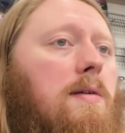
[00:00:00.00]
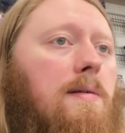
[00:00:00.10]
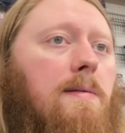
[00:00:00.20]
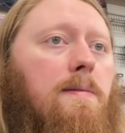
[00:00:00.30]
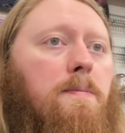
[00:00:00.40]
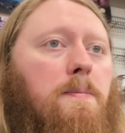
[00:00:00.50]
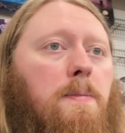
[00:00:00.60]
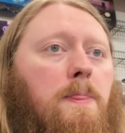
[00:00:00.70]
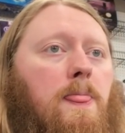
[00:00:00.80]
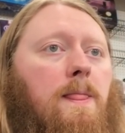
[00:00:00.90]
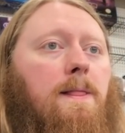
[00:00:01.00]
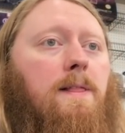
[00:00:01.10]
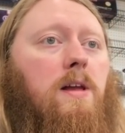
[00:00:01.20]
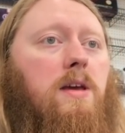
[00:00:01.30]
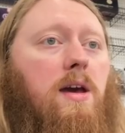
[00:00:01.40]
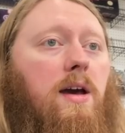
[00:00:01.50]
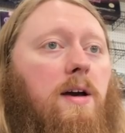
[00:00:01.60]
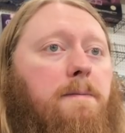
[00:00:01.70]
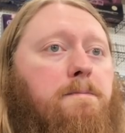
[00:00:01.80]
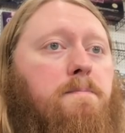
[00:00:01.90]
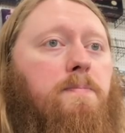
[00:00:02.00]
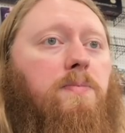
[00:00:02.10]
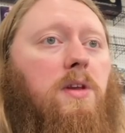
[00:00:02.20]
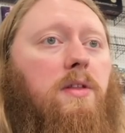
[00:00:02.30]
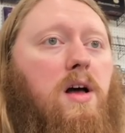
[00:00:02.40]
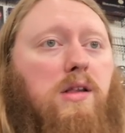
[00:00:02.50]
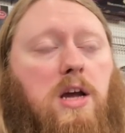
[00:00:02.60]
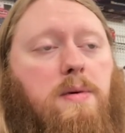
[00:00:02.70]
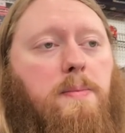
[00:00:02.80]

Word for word: We're already out? Yeah. The last time